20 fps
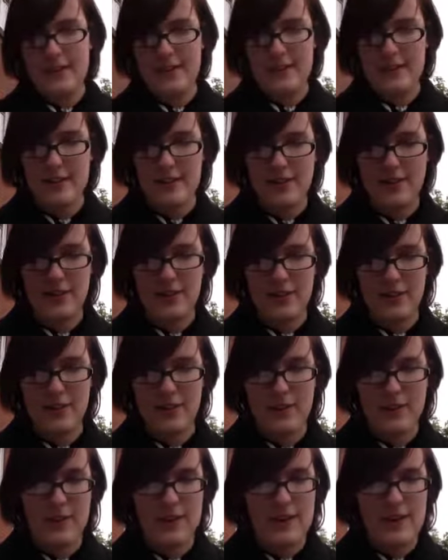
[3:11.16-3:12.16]
And I've
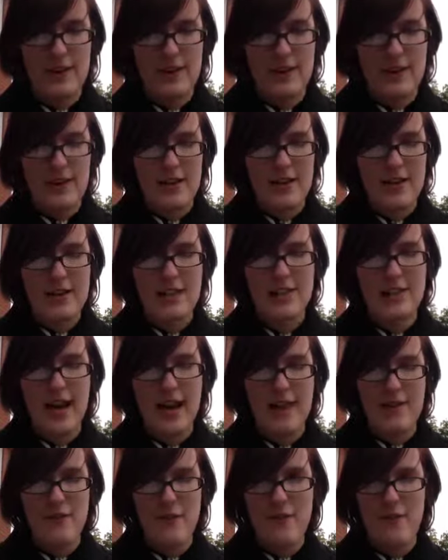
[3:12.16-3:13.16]
got
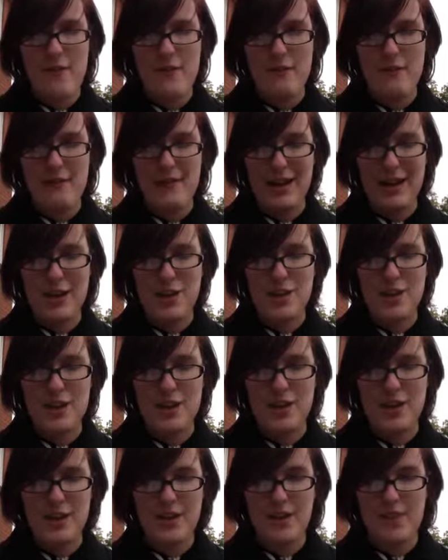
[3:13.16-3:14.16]
tarot
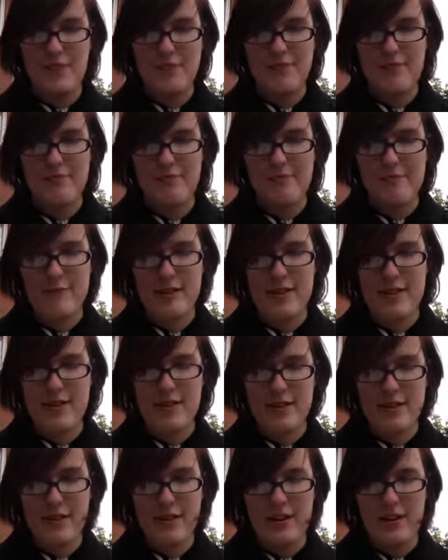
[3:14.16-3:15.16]
information,
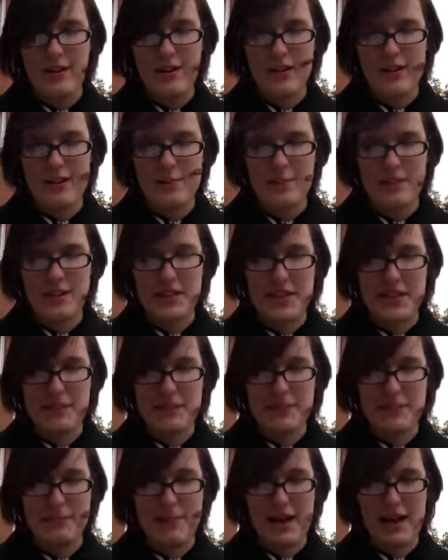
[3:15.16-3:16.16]
a sleep
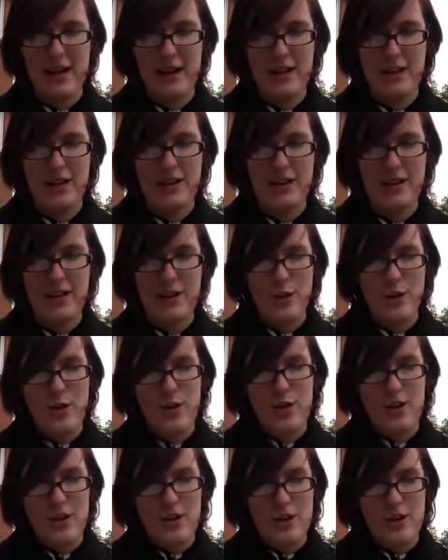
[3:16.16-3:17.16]
spell.
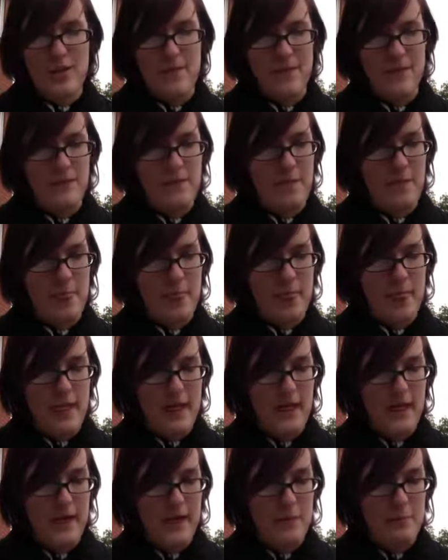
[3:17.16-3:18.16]

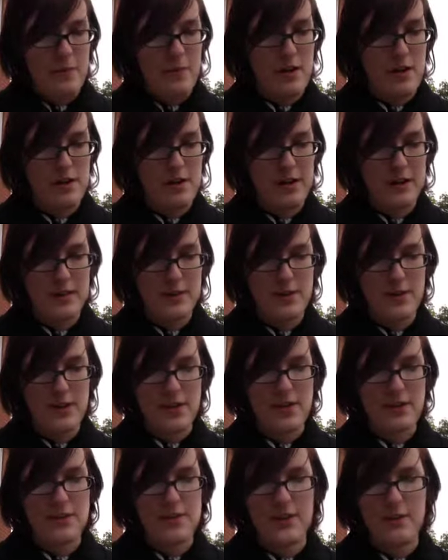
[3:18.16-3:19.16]
What I think is quite
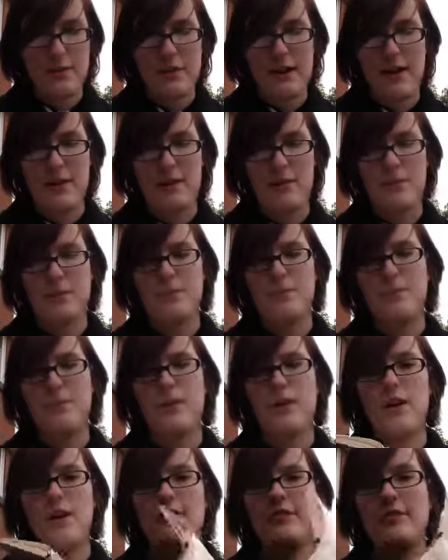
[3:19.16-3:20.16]
useful about
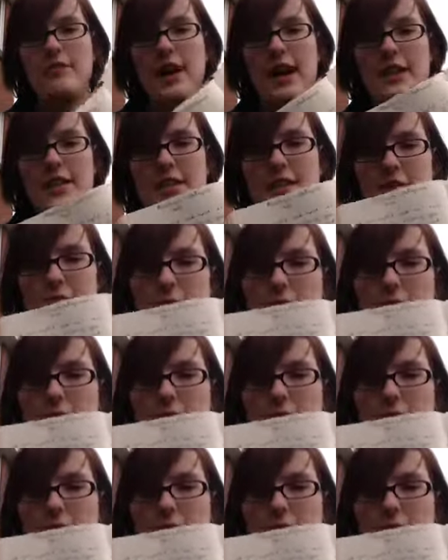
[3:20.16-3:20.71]
what I've added as